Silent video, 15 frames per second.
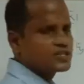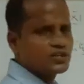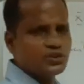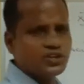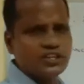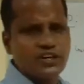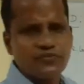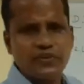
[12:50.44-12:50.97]

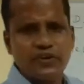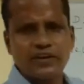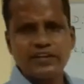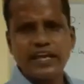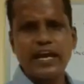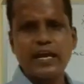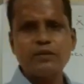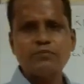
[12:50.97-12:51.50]
unit of
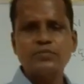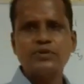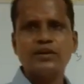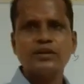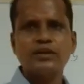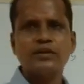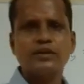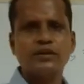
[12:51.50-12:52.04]
time?
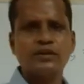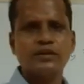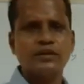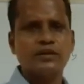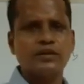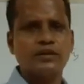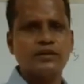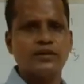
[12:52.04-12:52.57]

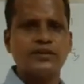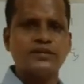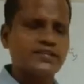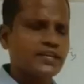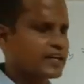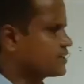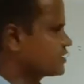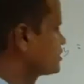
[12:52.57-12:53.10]

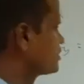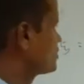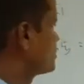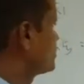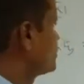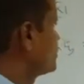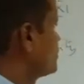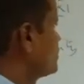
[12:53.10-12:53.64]
Second.
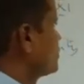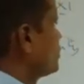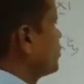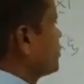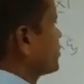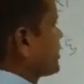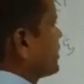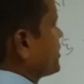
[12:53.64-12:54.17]

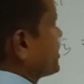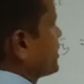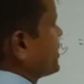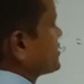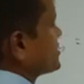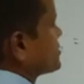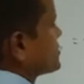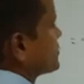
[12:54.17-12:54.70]
Okay,
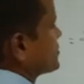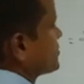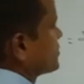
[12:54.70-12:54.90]
yes.